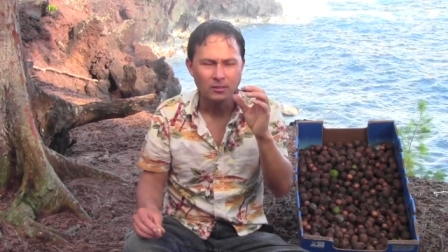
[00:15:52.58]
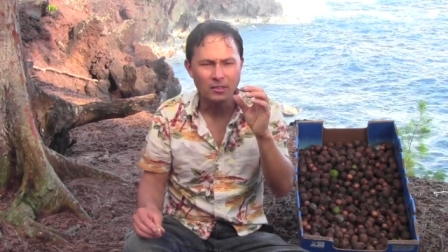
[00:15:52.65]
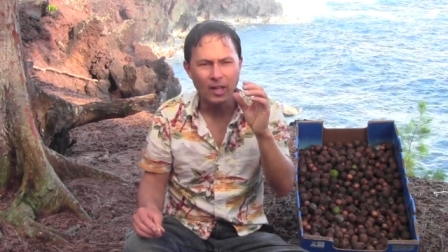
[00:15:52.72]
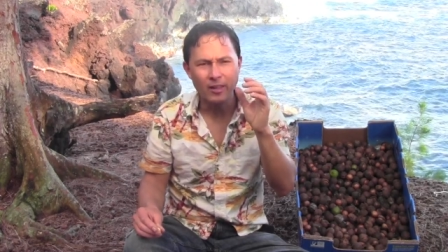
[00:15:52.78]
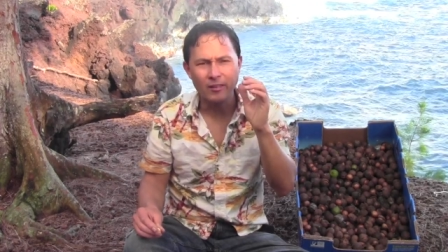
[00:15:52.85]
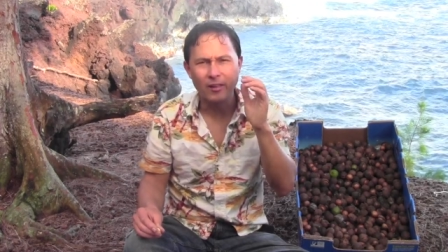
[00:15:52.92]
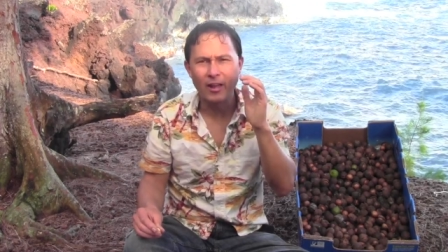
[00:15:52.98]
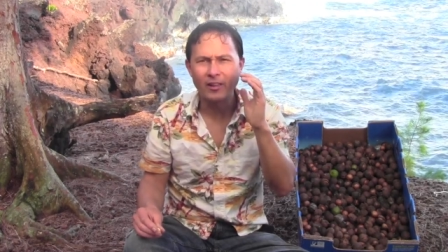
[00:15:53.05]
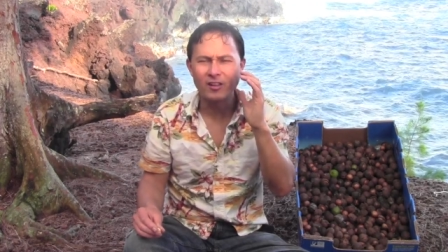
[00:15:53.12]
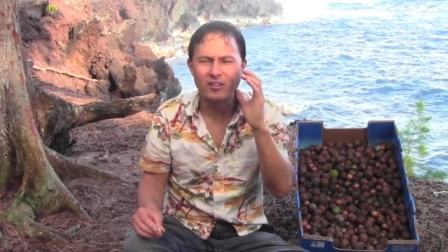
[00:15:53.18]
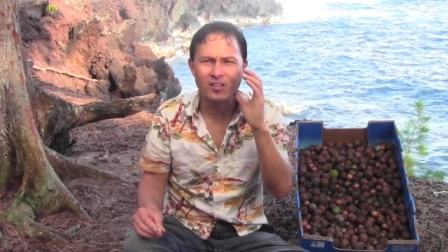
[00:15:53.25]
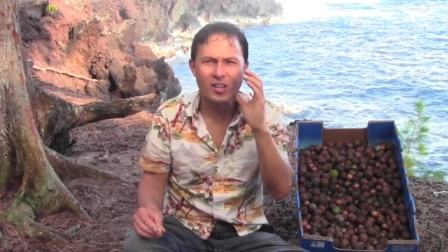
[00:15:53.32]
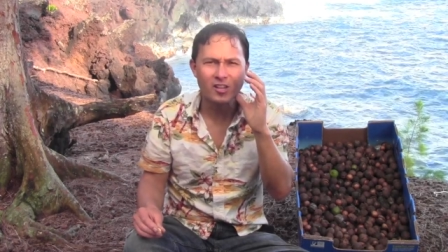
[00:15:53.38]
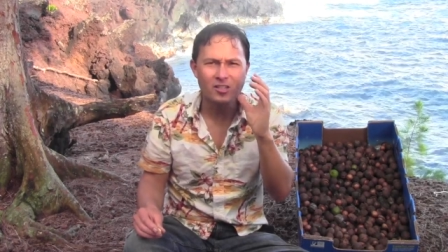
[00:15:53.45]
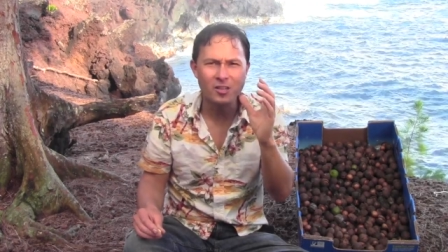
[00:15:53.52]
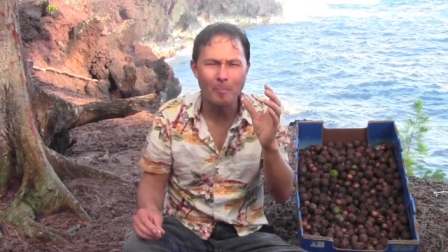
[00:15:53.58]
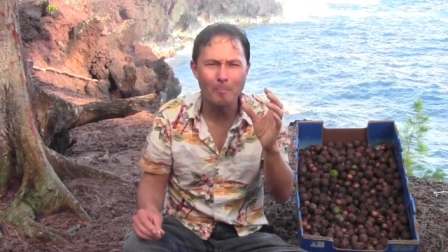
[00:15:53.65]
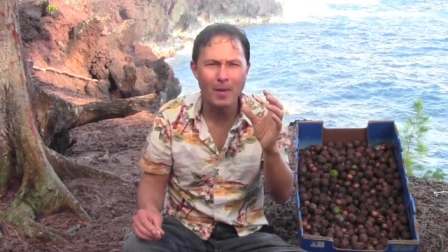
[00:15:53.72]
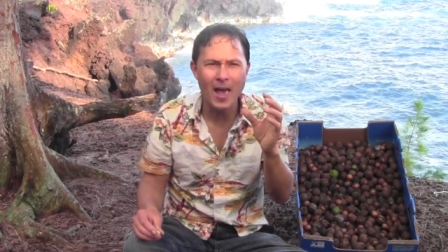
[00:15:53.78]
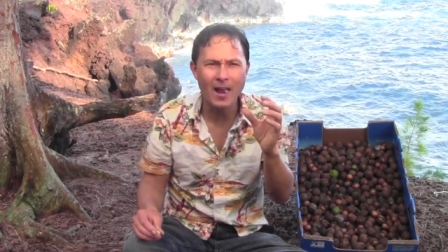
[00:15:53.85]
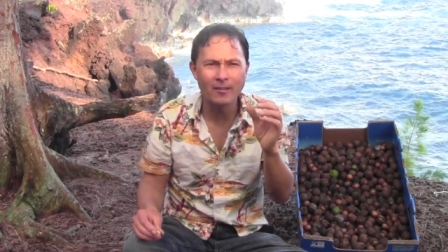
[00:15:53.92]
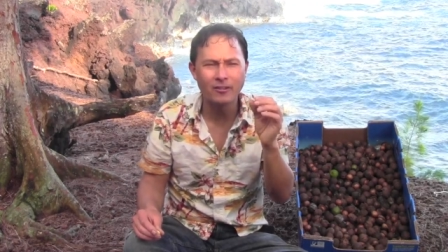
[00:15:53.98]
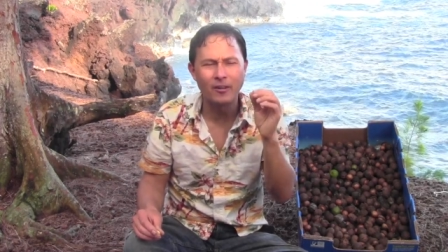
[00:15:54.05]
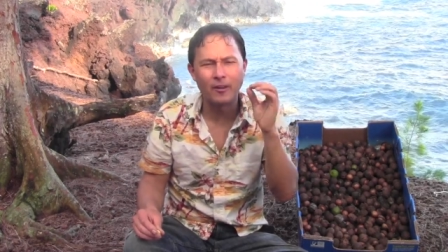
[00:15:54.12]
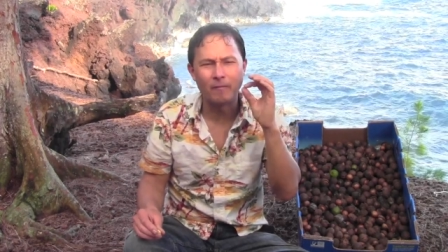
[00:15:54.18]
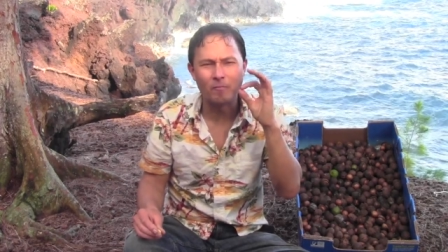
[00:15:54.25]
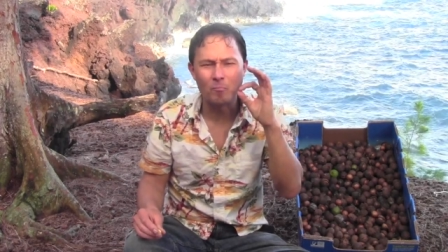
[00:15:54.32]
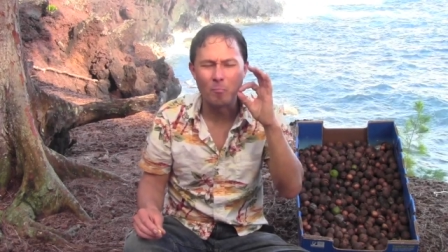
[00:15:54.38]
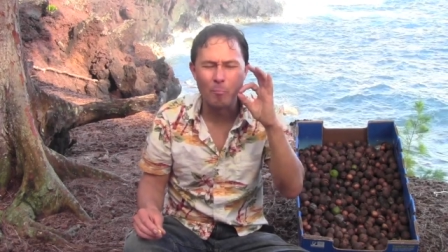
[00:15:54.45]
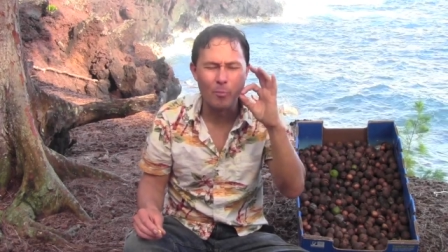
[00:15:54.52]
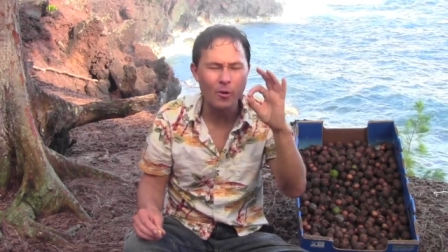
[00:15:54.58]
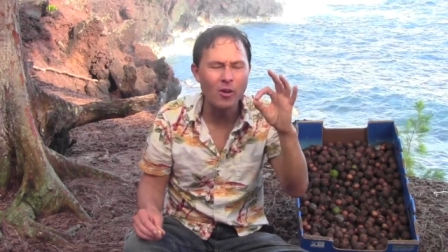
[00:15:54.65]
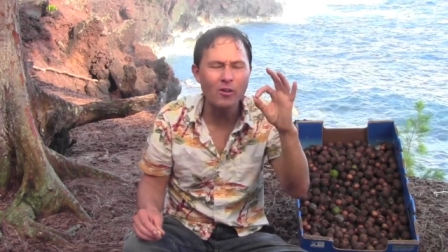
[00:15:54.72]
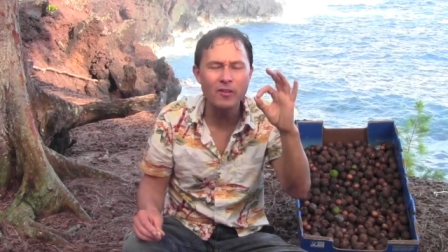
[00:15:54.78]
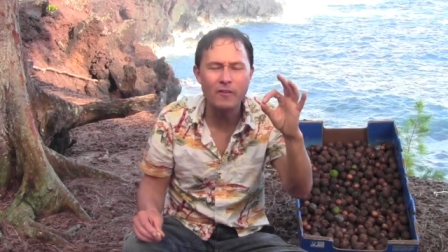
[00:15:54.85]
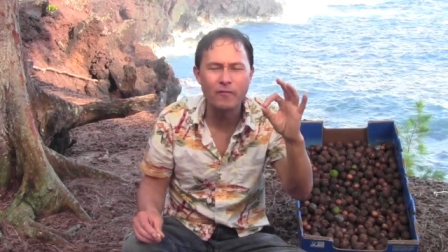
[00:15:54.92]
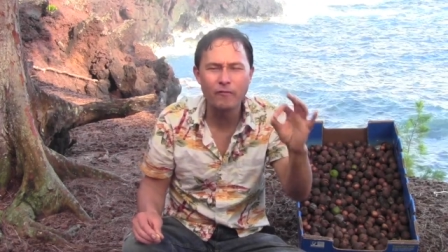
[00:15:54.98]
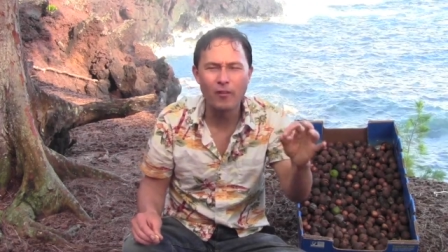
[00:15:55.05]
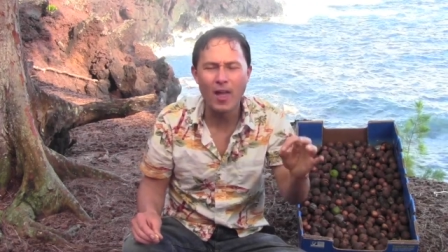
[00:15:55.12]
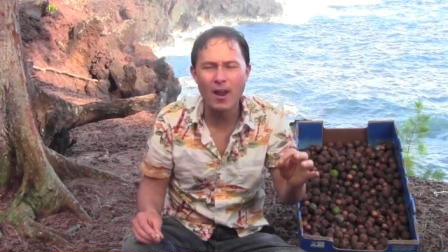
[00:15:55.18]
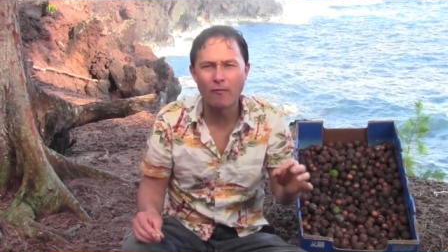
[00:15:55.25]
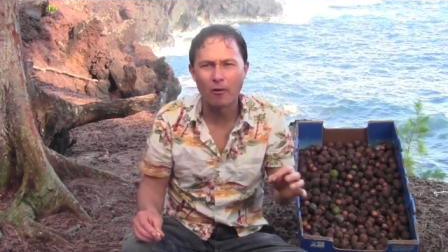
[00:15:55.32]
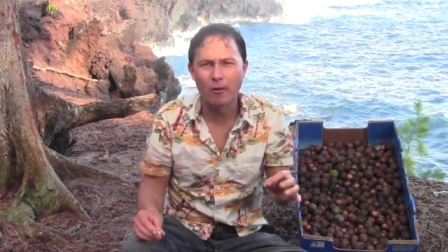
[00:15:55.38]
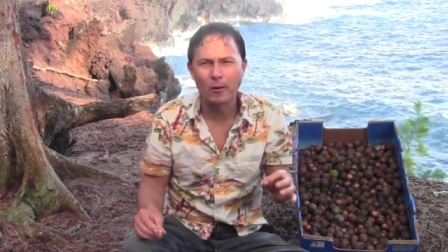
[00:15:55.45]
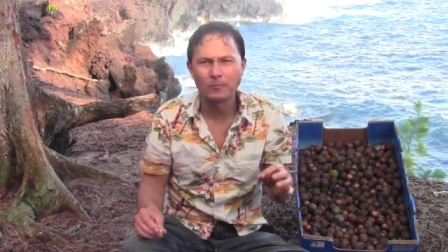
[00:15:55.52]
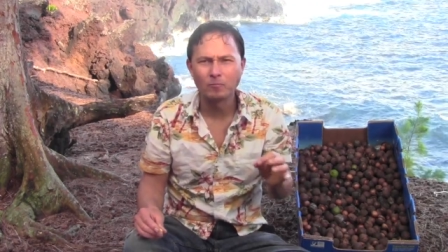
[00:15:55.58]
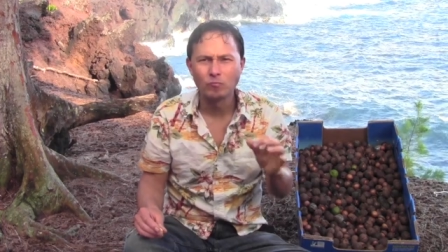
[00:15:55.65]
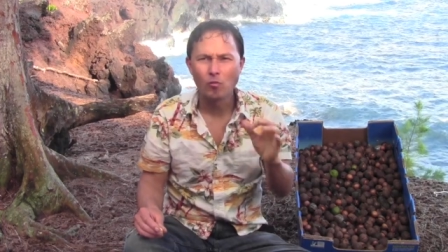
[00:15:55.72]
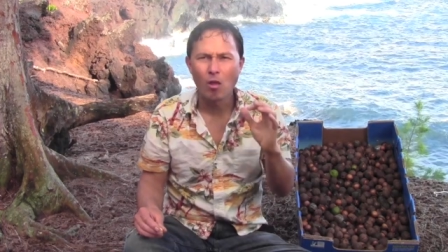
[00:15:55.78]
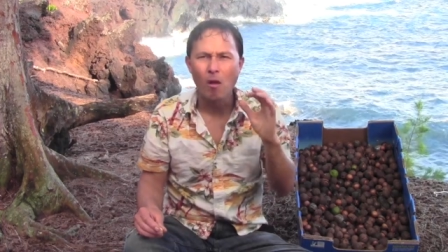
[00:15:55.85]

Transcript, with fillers: like I could taste the mac nut, brilliant flavor,